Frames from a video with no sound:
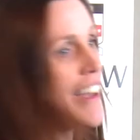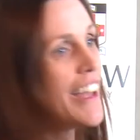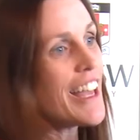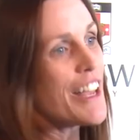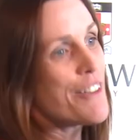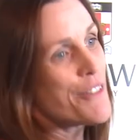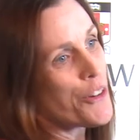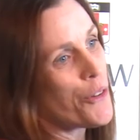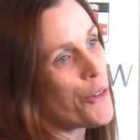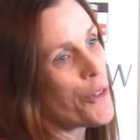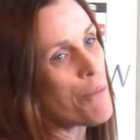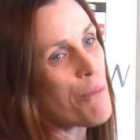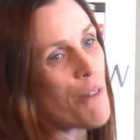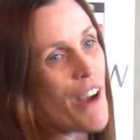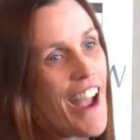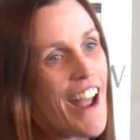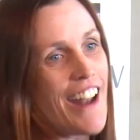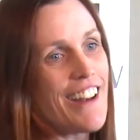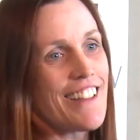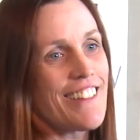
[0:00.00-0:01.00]
even all the
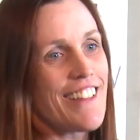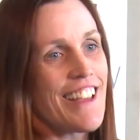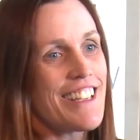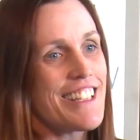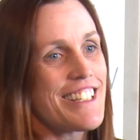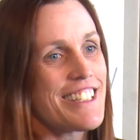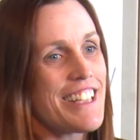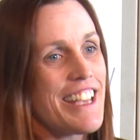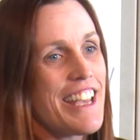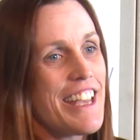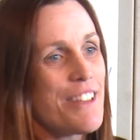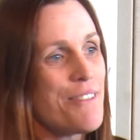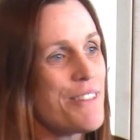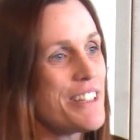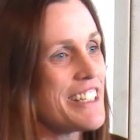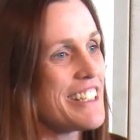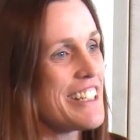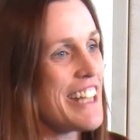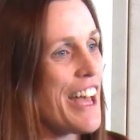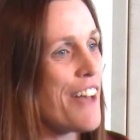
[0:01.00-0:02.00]
branding that you see that we
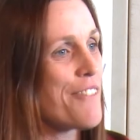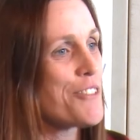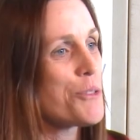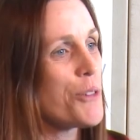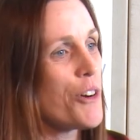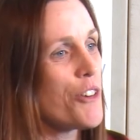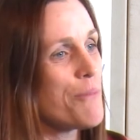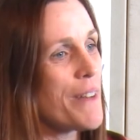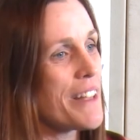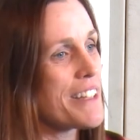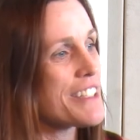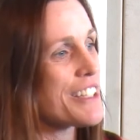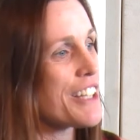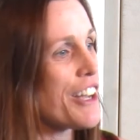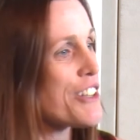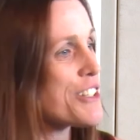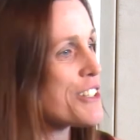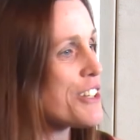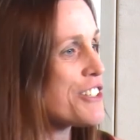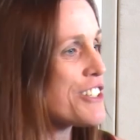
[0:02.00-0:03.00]
didn't have 12 months
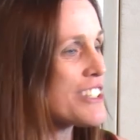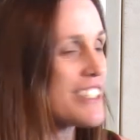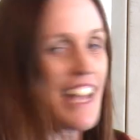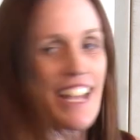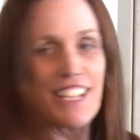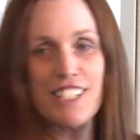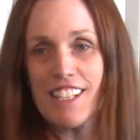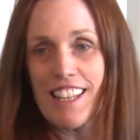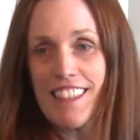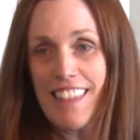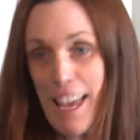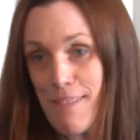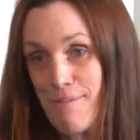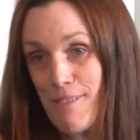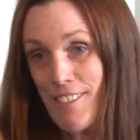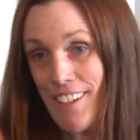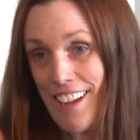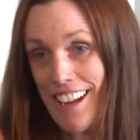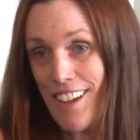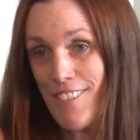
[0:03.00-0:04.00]
ago. So I just ask you to thank
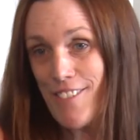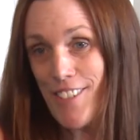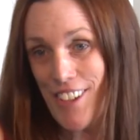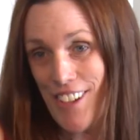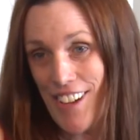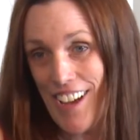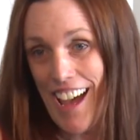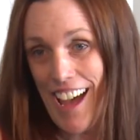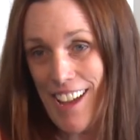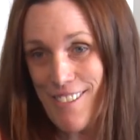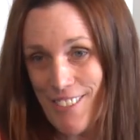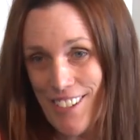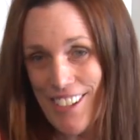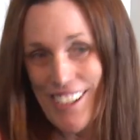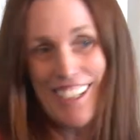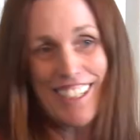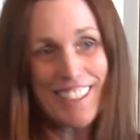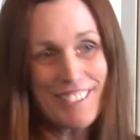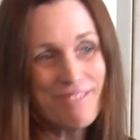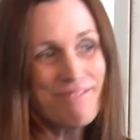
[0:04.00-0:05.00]
Marina for her hard
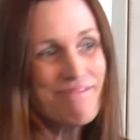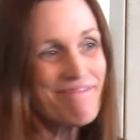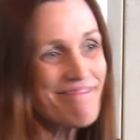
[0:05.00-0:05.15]
work.